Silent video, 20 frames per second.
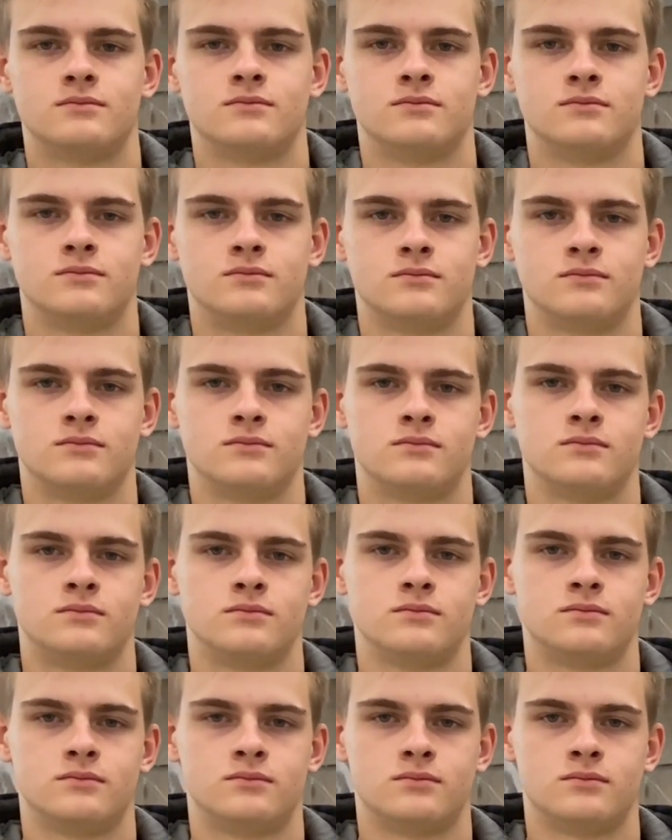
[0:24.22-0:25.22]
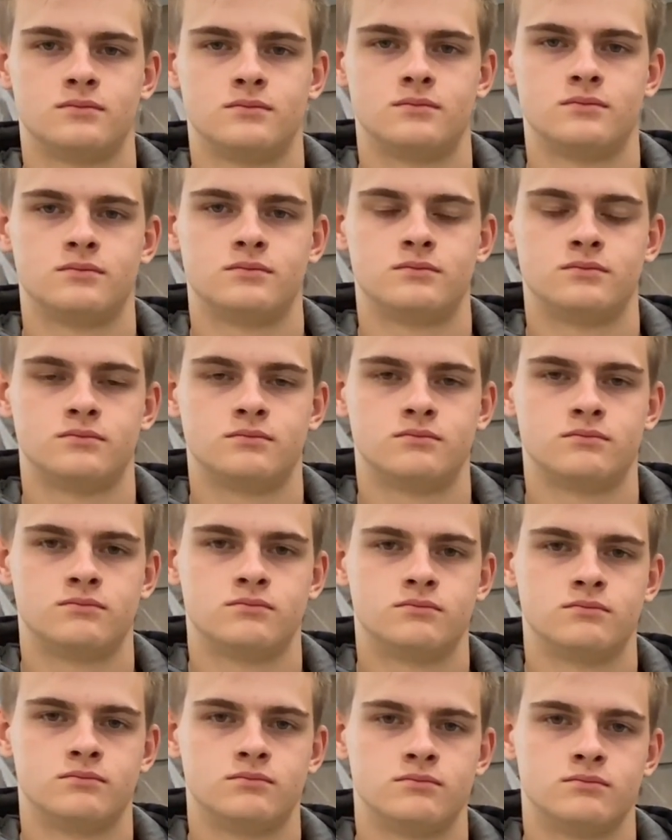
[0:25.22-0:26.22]
the school system very different from where you're
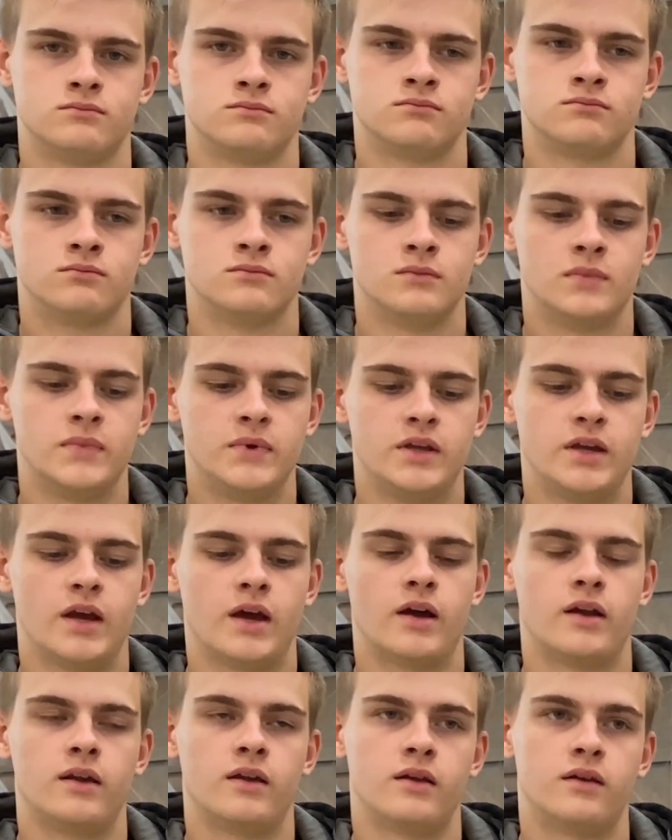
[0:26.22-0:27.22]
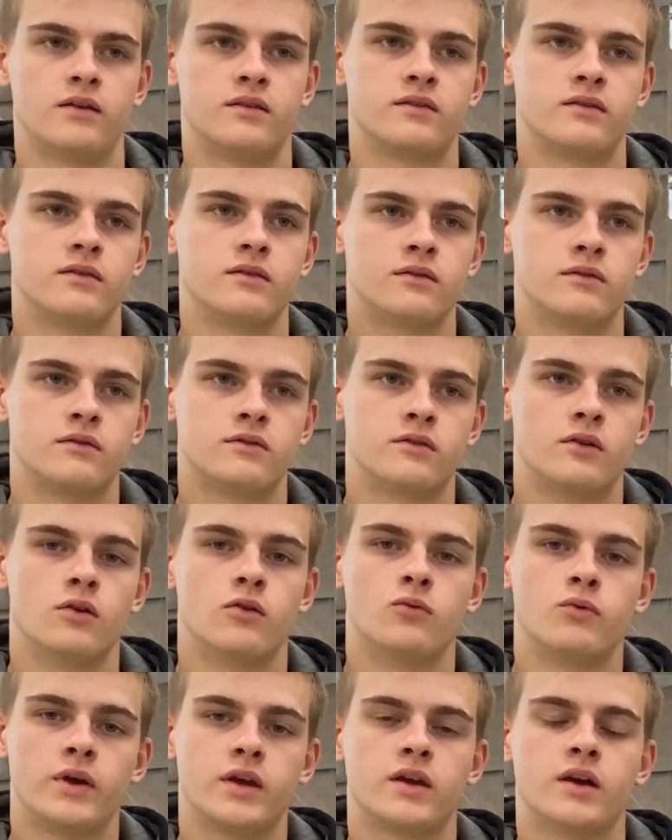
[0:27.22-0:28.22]
from? Yeah, it is. So
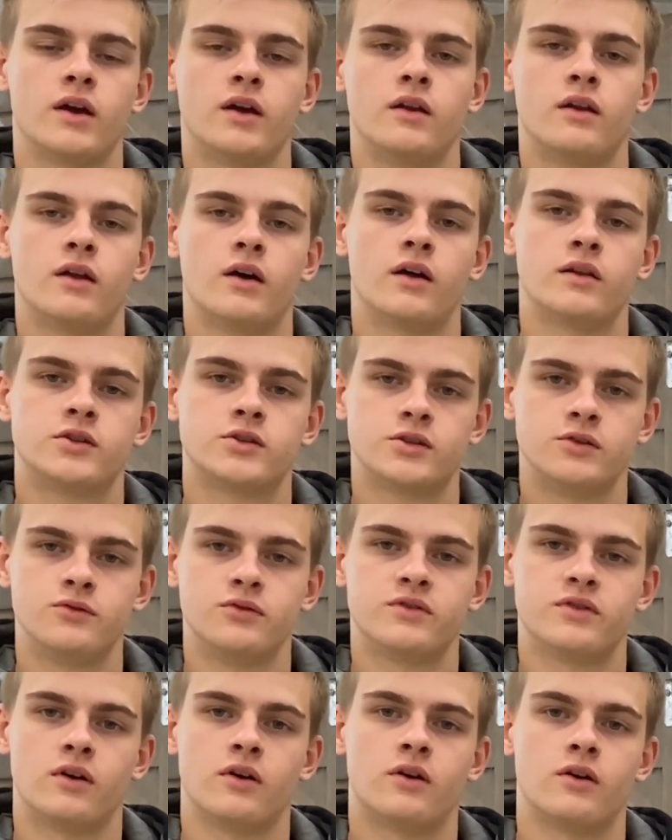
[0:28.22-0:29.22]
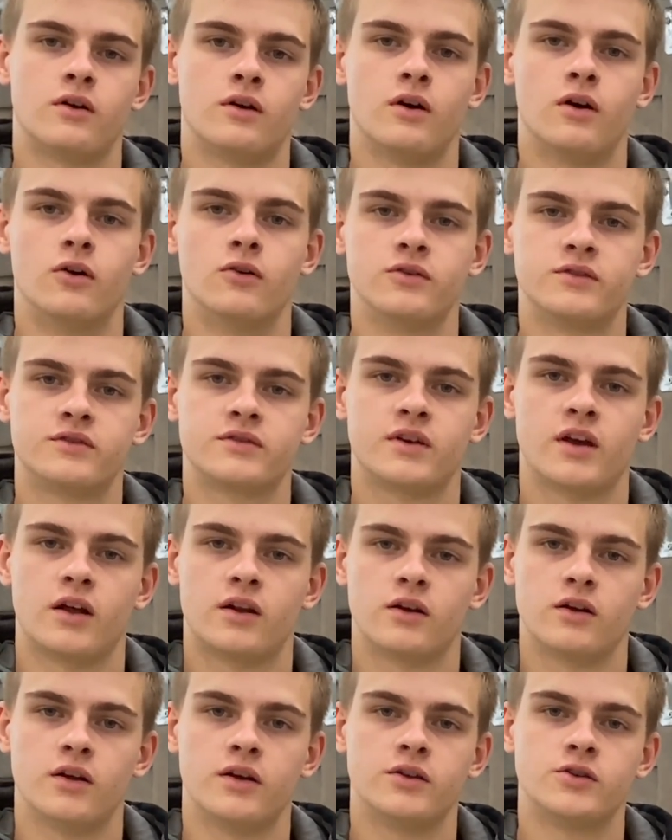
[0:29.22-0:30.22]
we can uh, choose our own
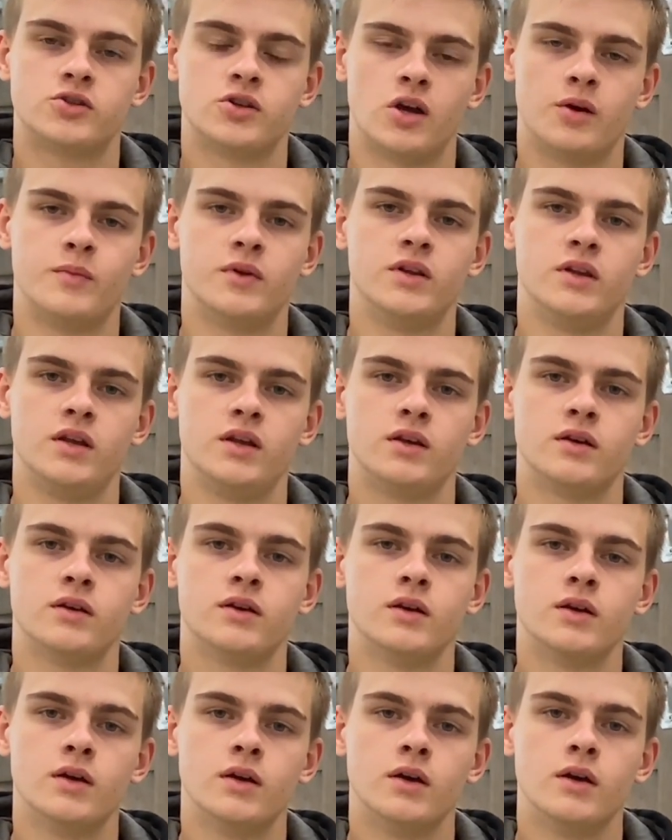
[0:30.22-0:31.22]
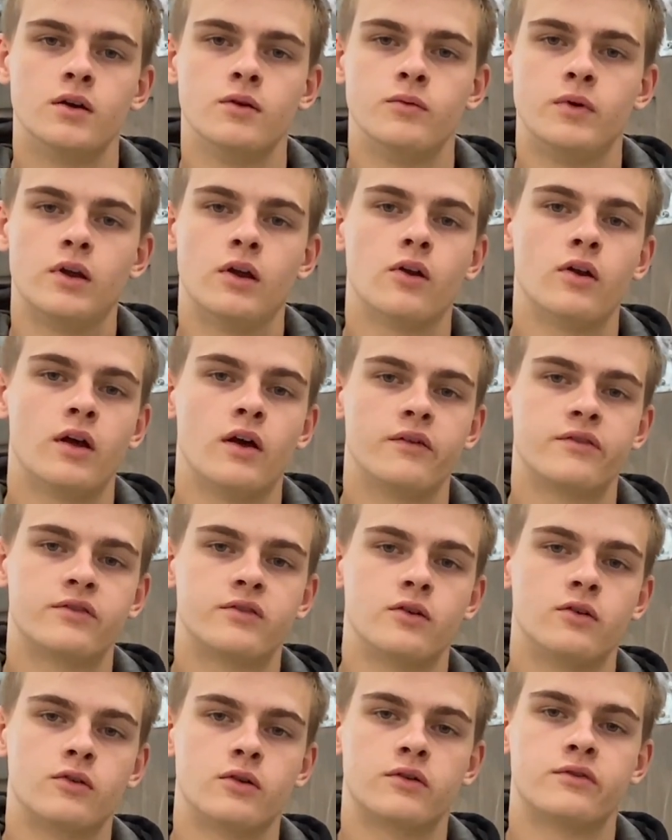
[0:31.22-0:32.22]
schedule in Germany. We don't have
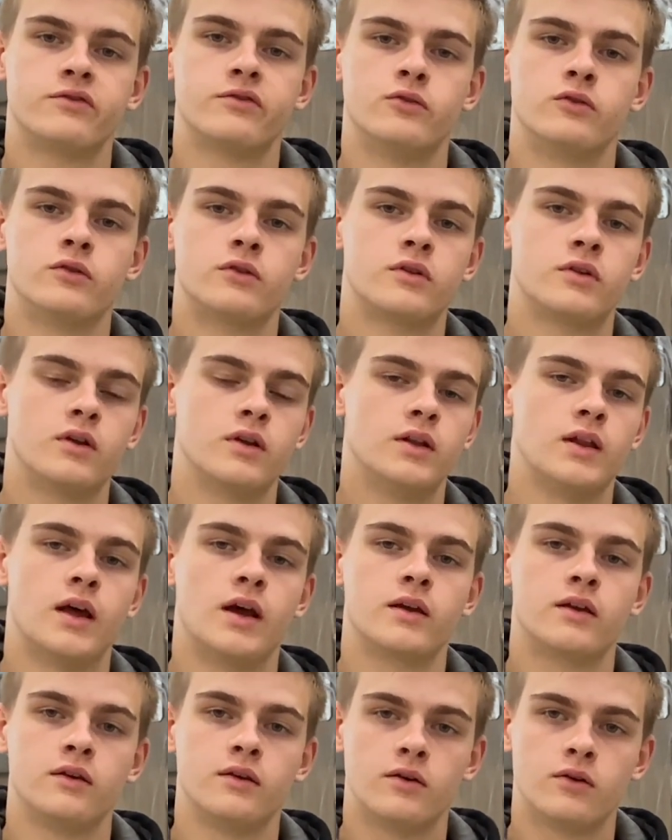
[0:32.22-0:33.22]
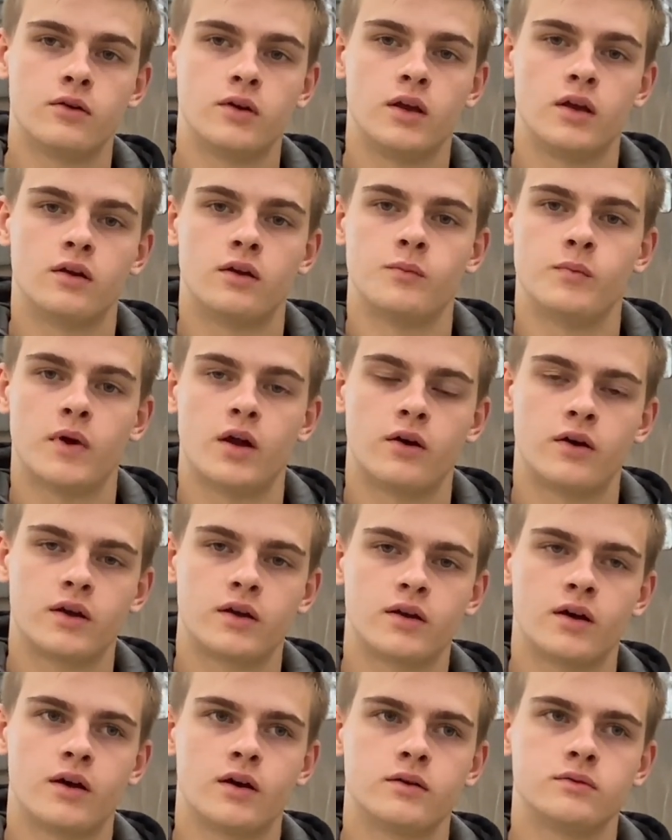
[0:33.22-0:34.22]
so good food like you here in
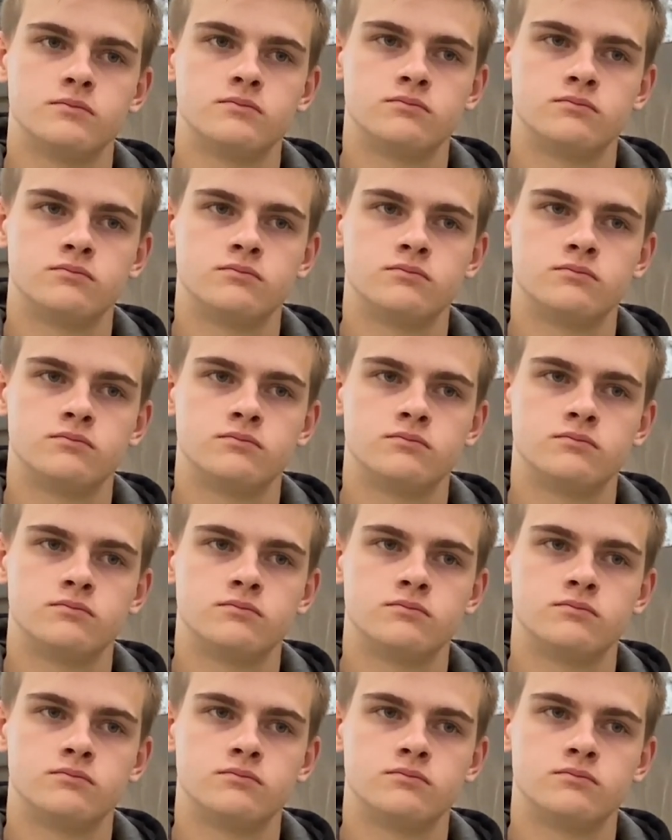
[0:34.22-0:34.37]
America.